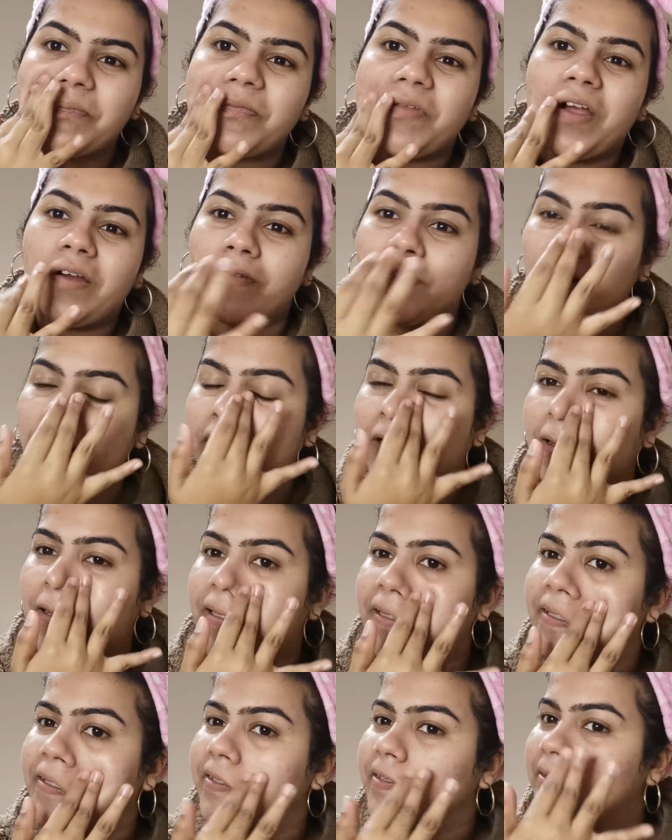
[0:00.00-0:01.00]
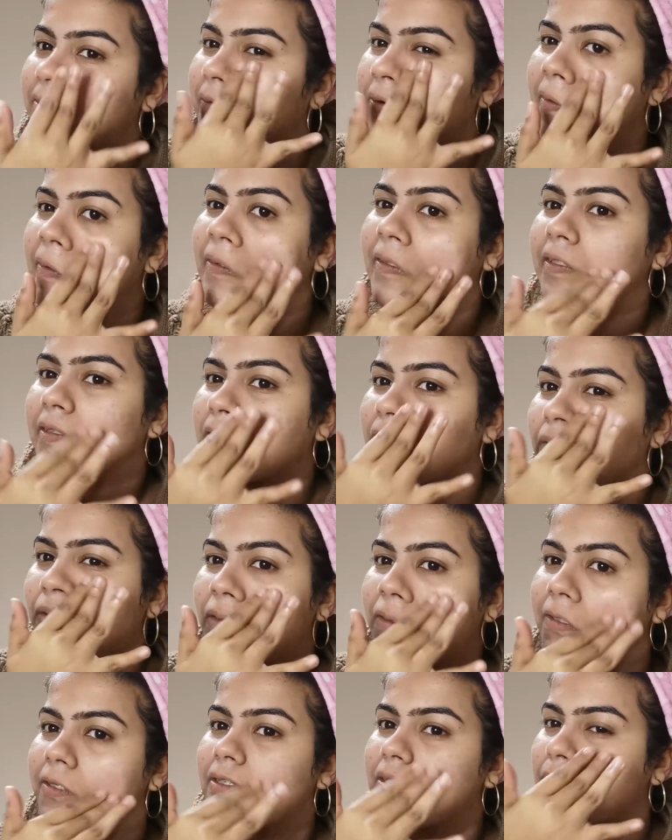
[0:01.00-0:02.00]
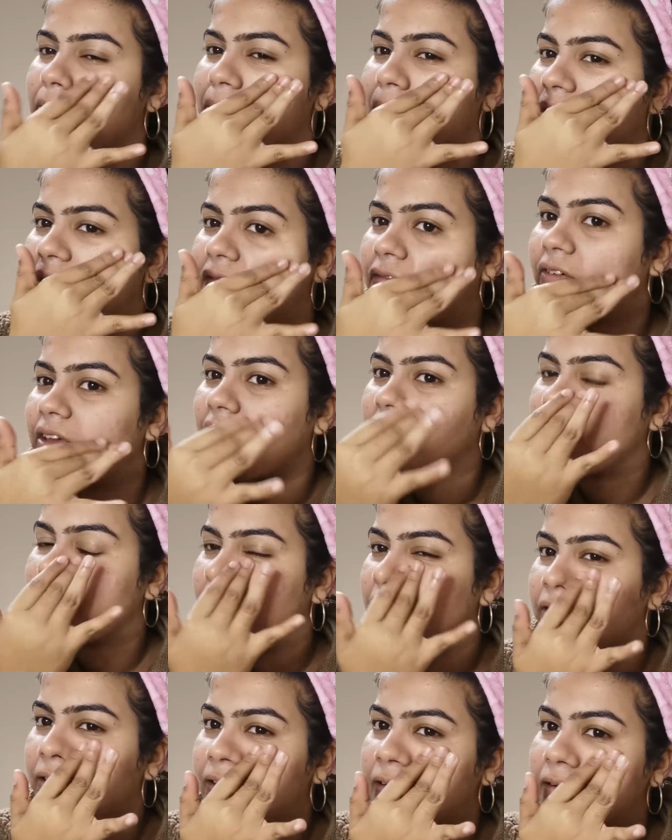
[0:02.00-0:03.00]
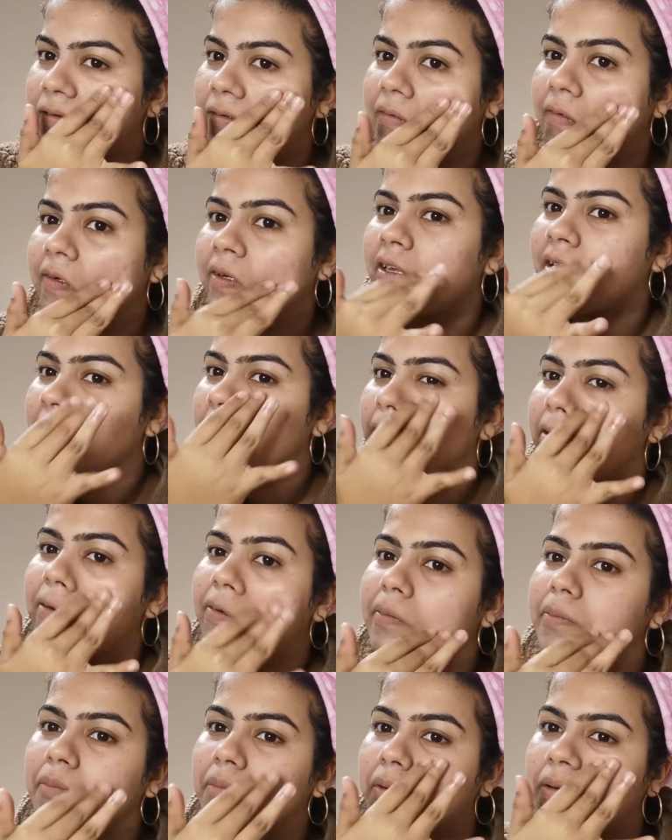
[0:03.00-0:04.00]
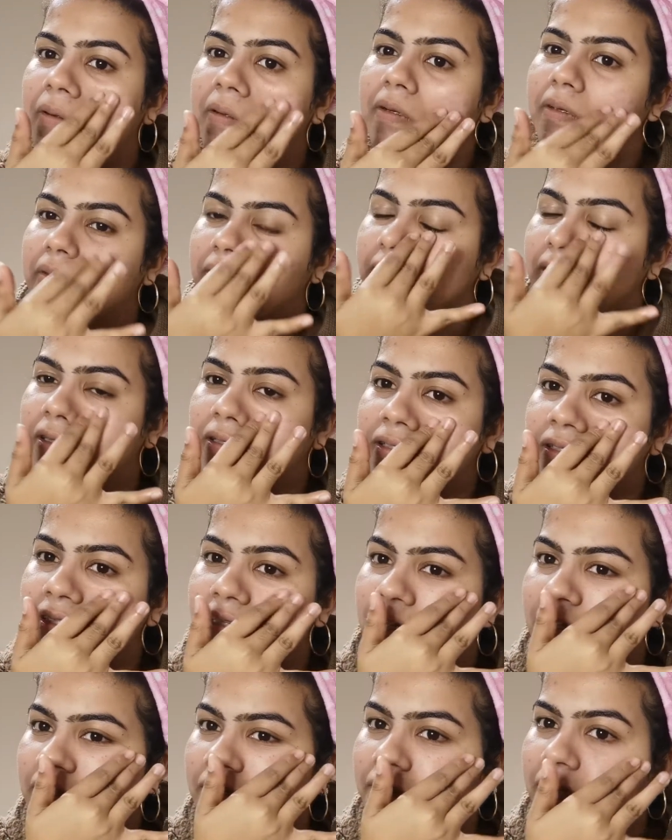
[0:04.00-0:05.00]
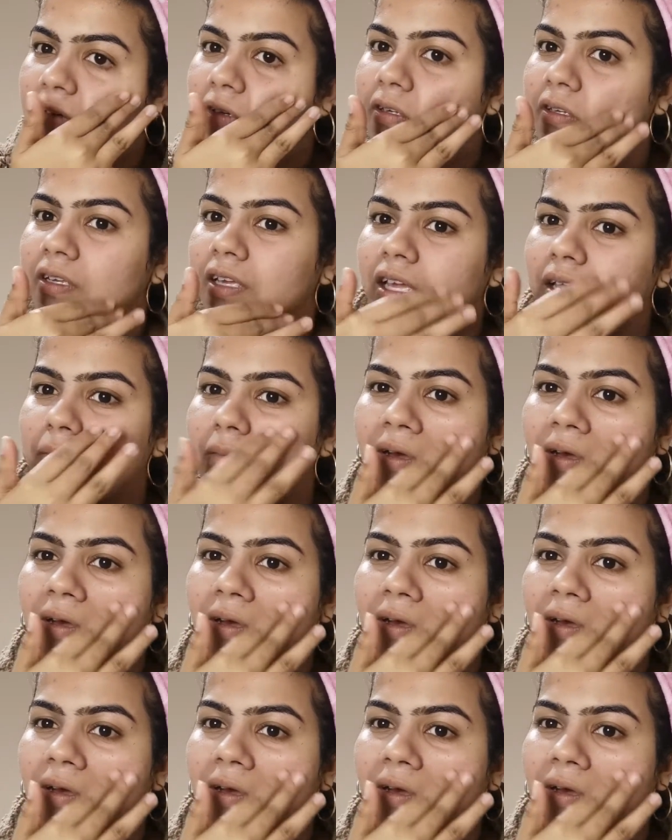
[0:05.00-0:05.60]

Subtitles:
I really like this as well. This used to be my favorite, but since the other one came